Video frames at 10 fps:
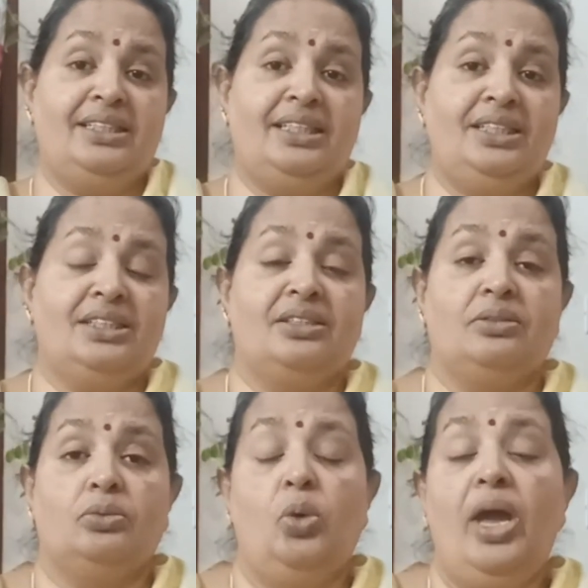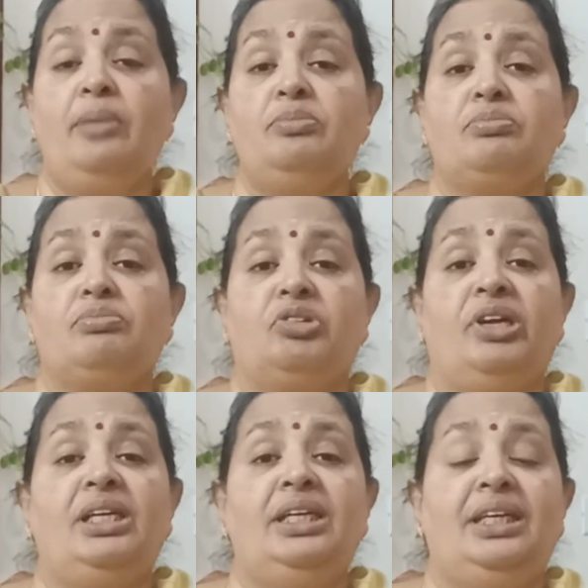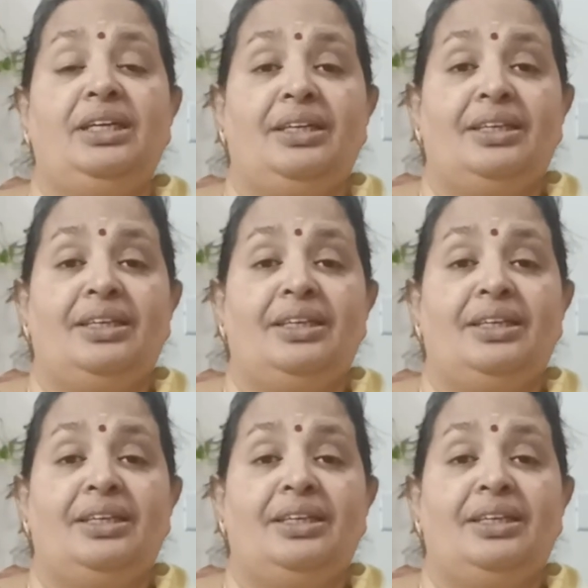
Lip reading: says, "Oh, I am really